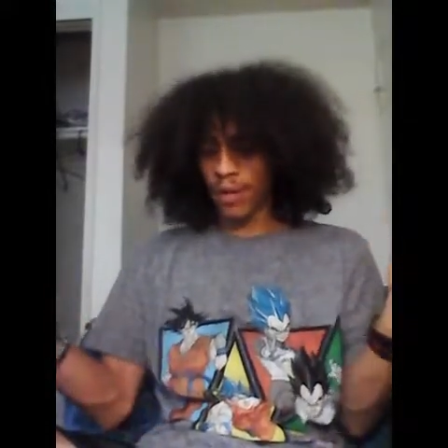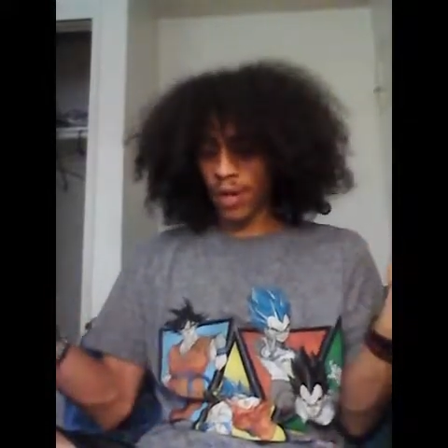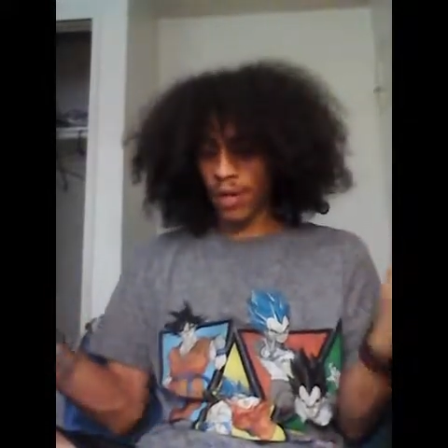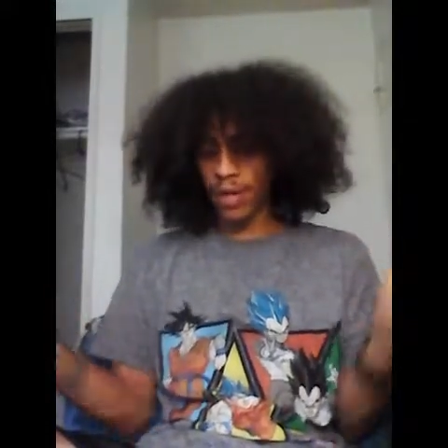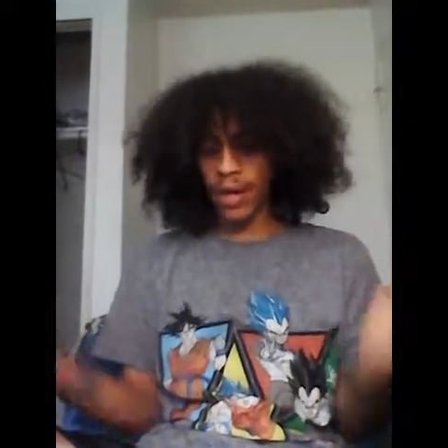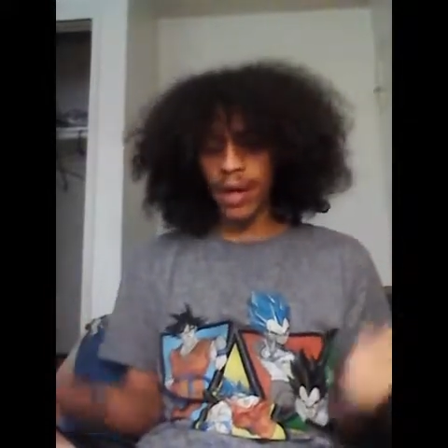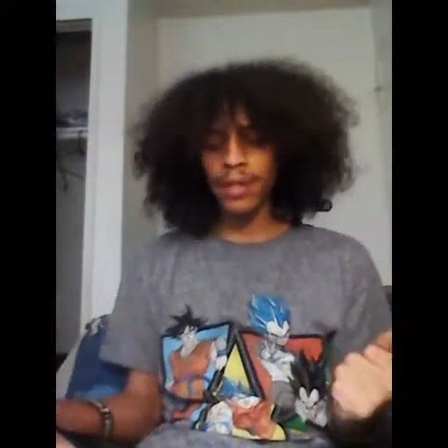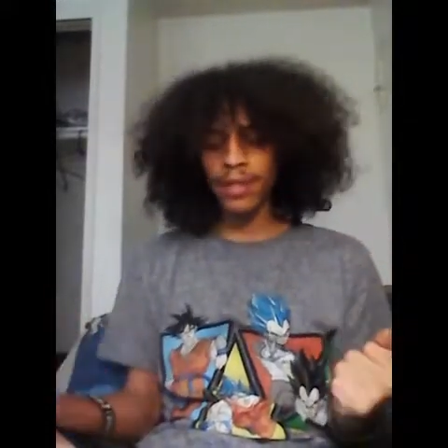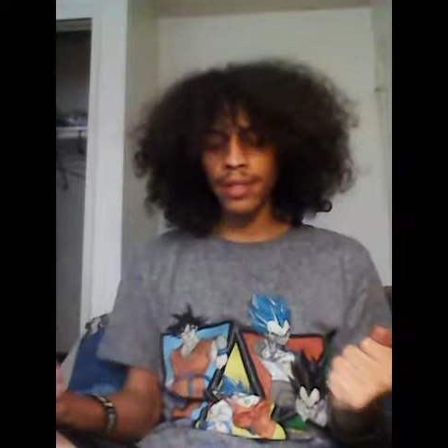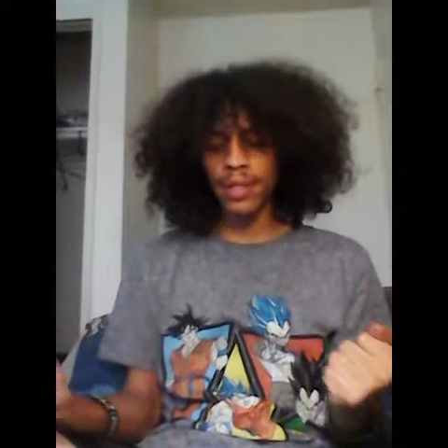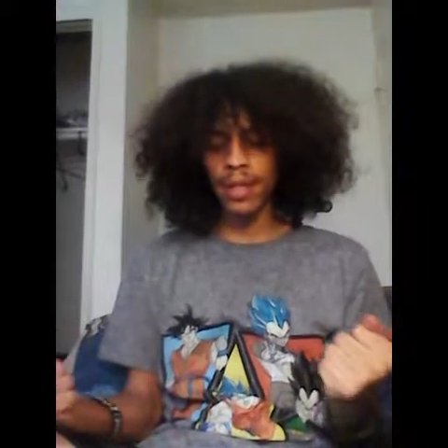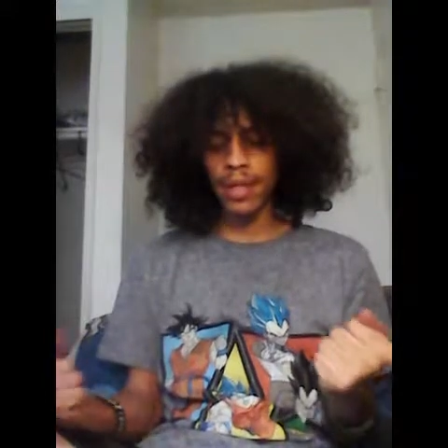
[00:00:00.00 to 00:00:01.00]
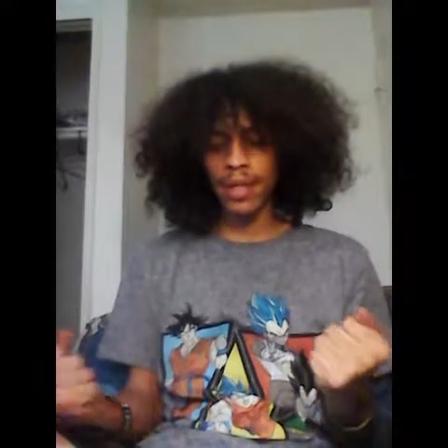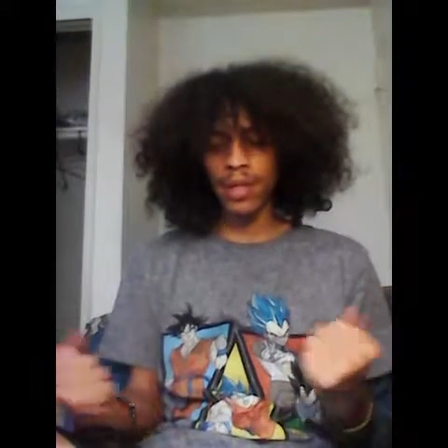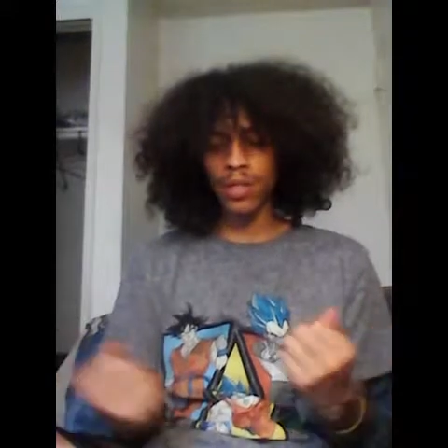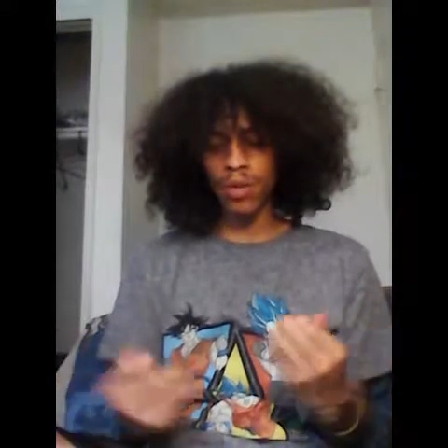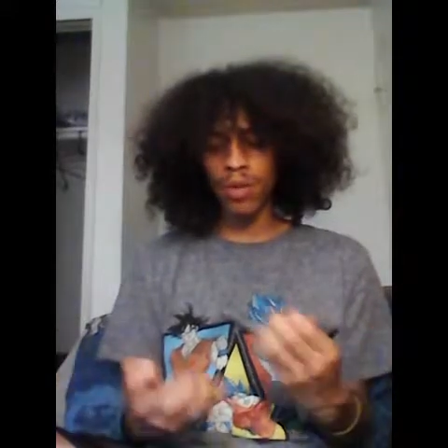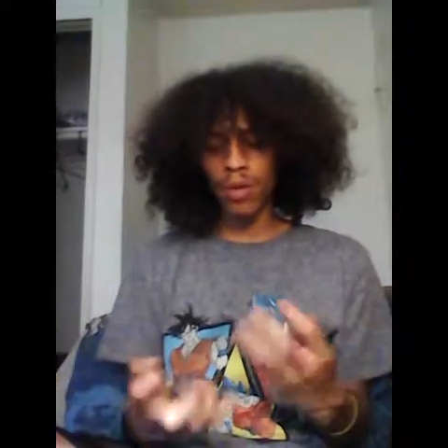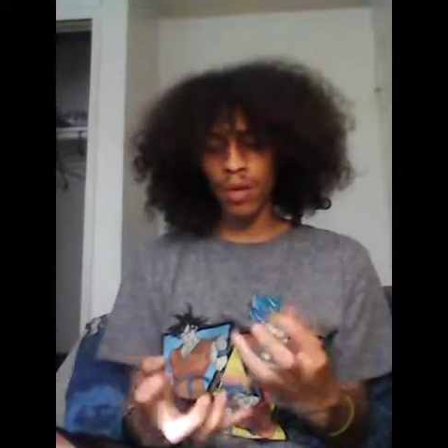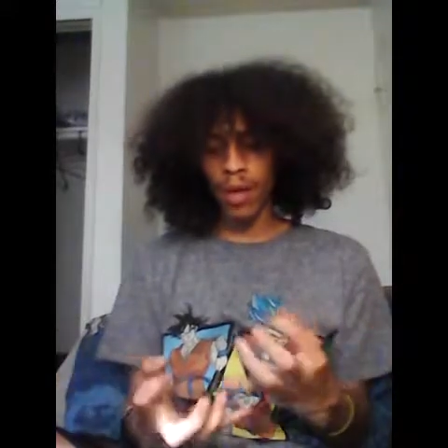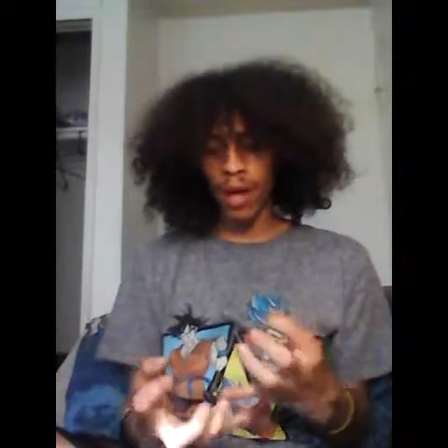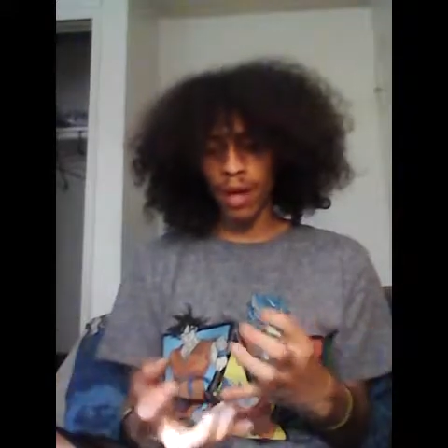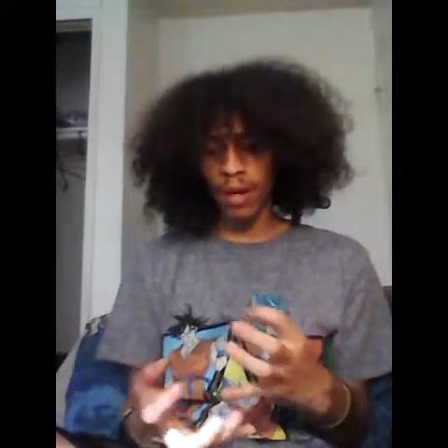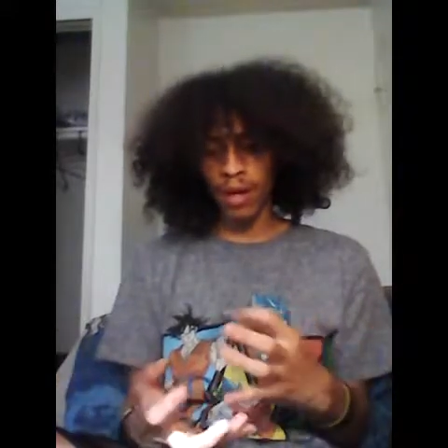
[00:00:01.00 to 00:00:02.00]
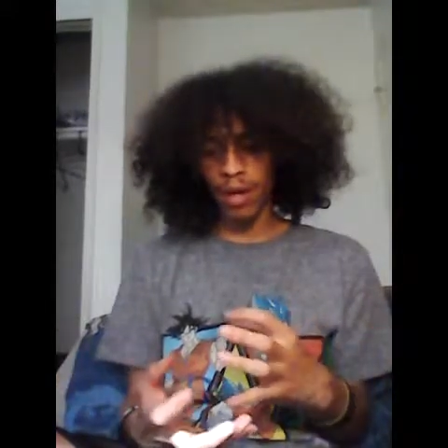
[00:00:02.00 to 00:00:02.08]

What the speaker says: contains it into like